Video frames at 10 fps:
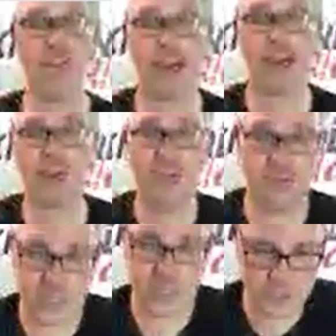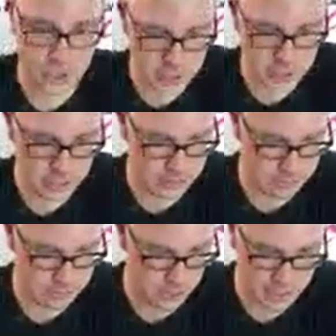a minimalist look. I
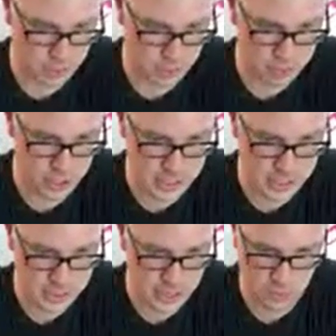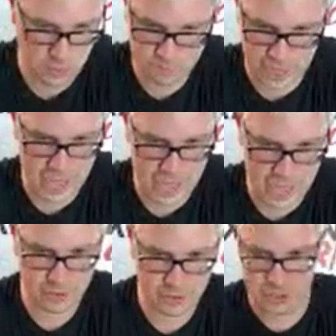didn't want to put anything out in the
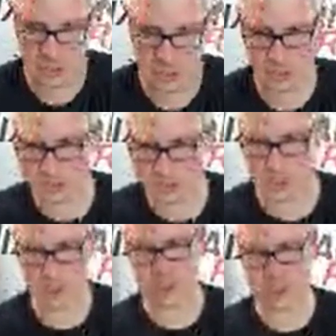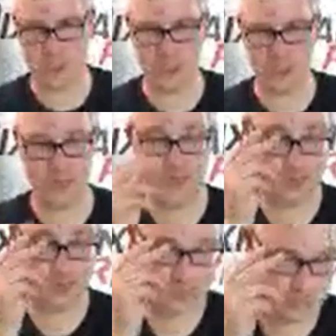open as much as I could.
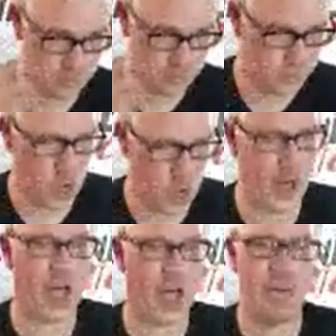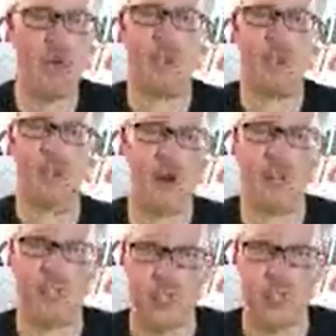Oh, I put Proline
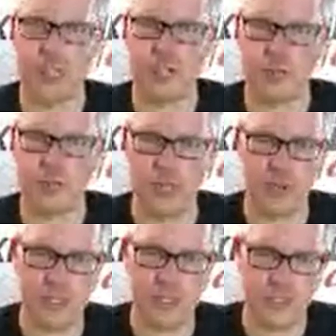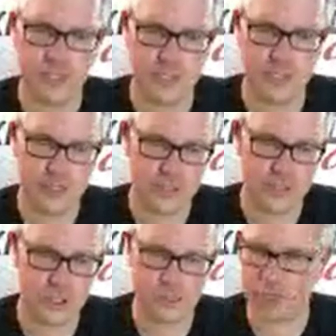shocks on it, by the way, just
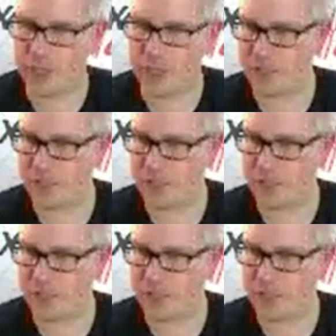because